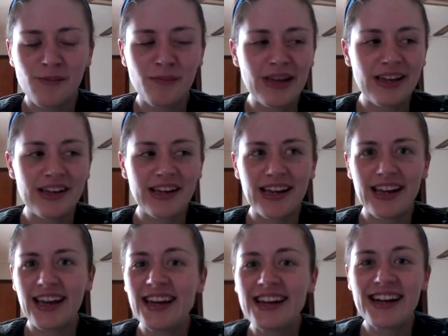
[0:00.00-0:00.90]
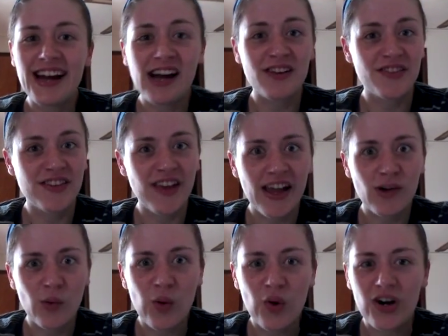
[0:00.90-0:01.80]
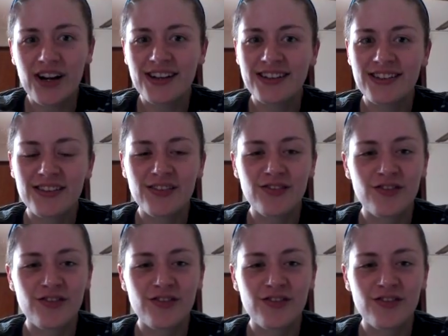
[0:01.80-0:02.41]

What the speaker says: being in and out of psych wards